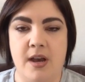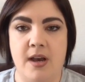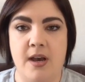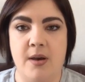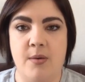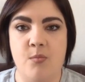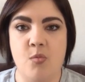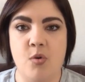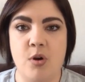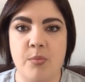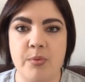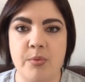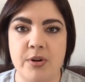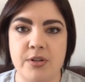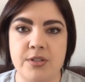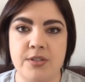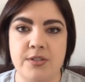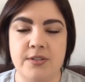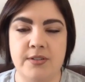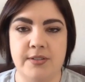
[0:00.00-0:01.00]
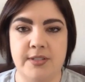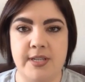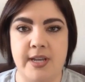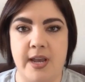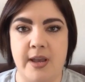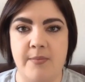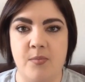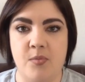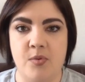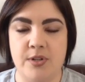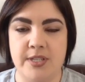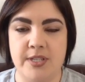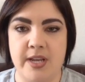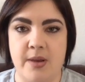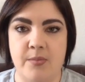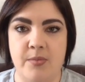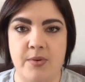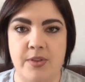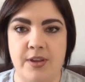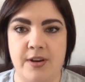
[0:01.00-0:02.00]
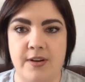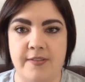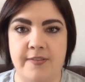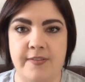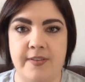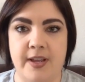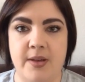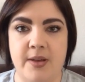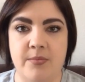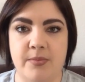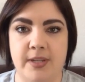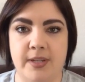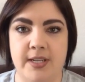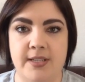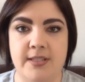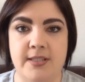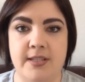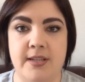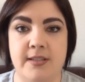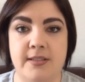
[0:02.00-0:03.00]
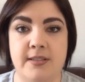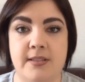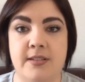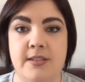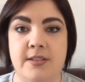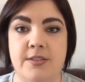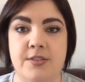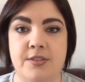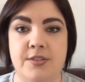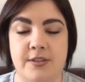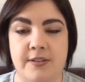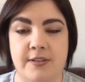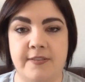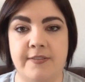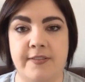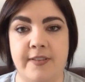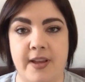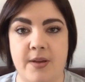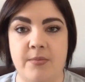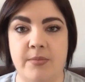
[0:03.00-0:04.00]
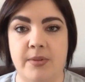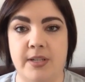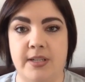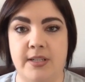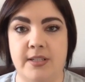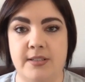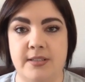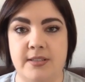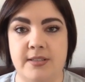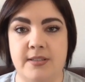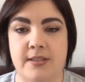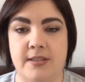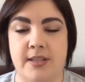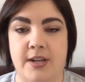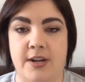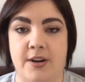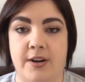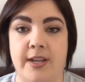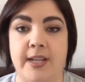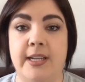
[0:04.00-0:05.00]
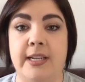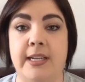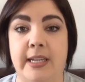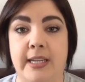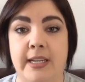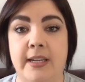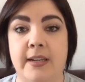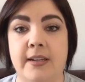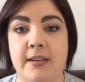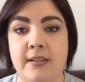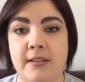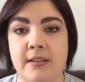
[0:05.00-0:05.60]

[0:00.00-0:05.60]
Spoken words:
more personal time, more time with our families, and still serve families that are in need?